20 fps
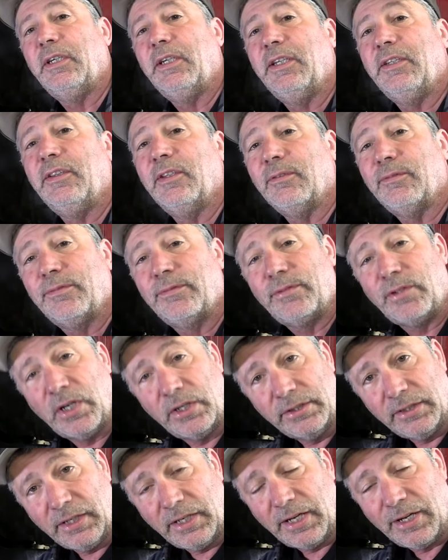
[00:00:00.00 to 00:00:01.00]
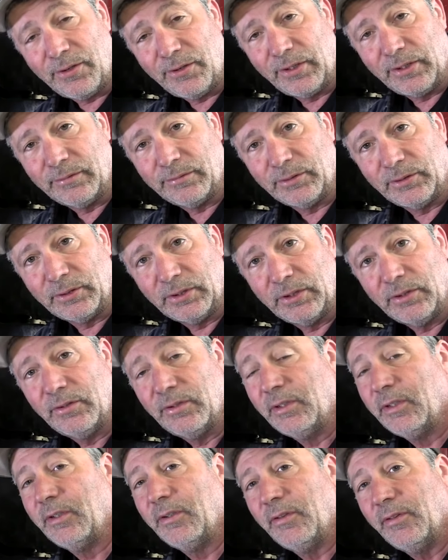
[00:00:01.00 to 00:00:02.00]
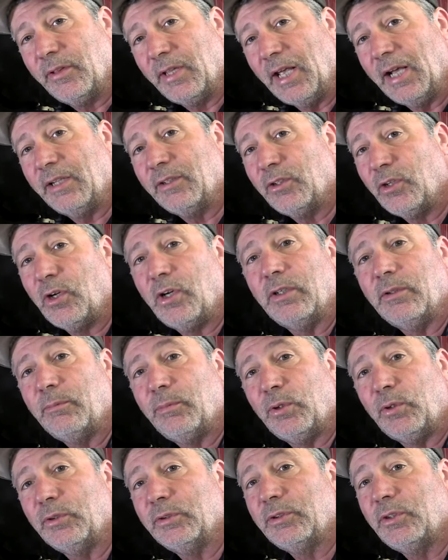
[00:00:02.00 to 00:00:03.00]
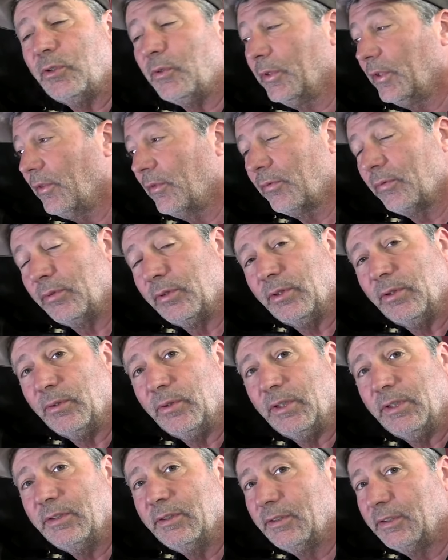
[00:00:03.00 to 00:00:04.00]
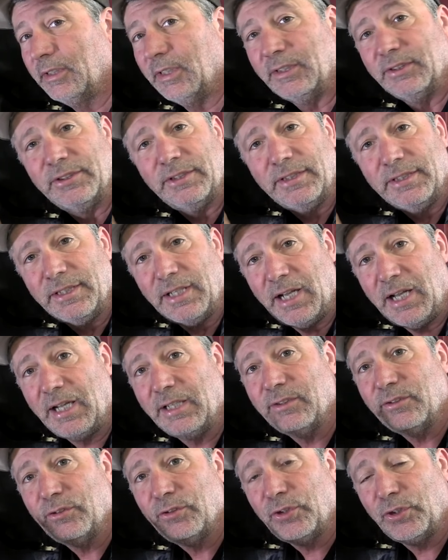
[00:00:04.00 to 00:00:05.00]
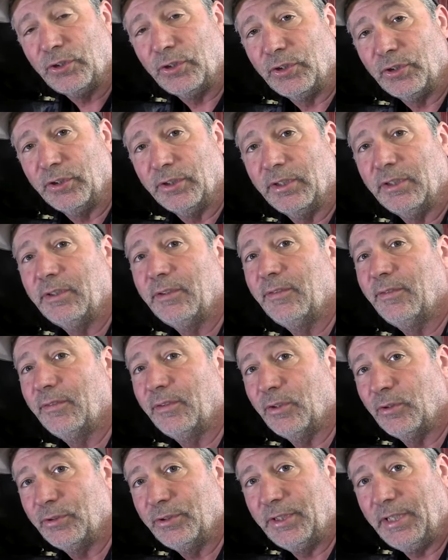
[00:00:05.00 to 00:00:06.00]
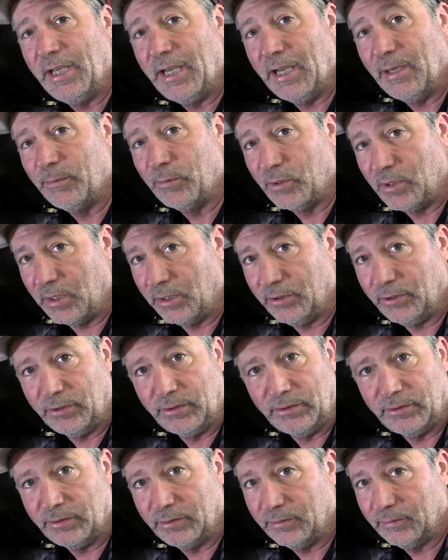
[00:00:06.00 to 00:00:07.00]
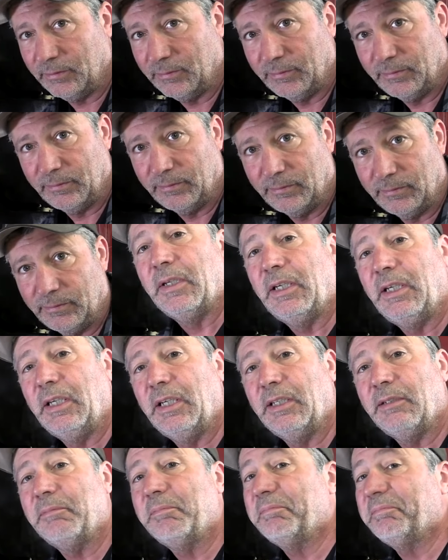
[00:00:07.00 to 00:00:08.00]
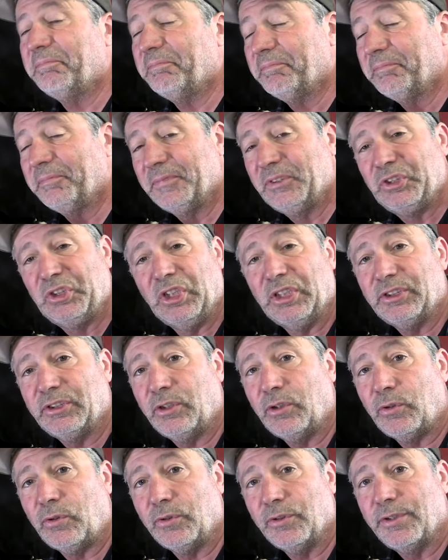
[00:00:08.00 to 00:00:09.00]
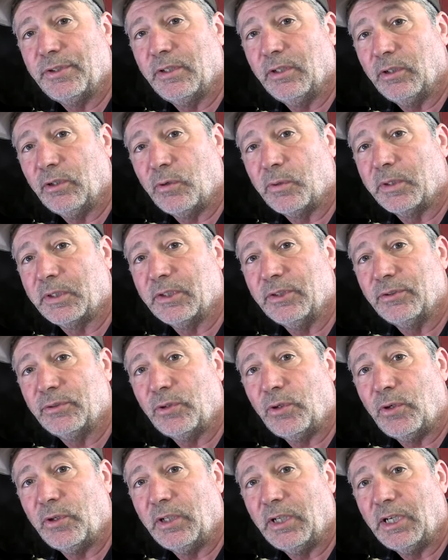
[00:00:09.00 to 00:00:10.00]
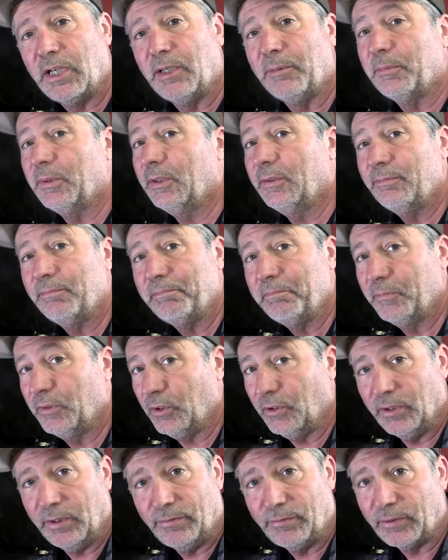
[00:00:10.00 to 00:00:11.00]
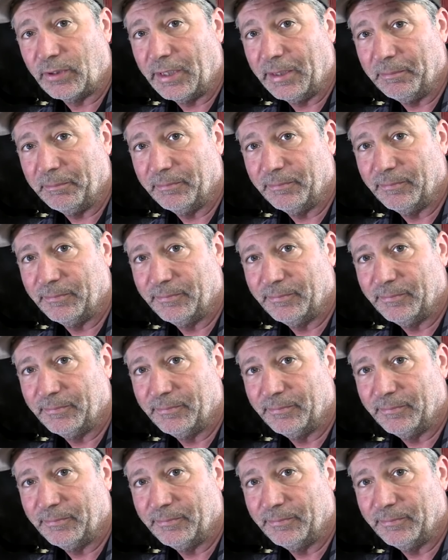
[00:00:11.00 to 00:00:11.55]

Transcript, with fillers: In the front, however, that long bolt going through does not turn those cam washers. It just holds the lower control arm to the frame.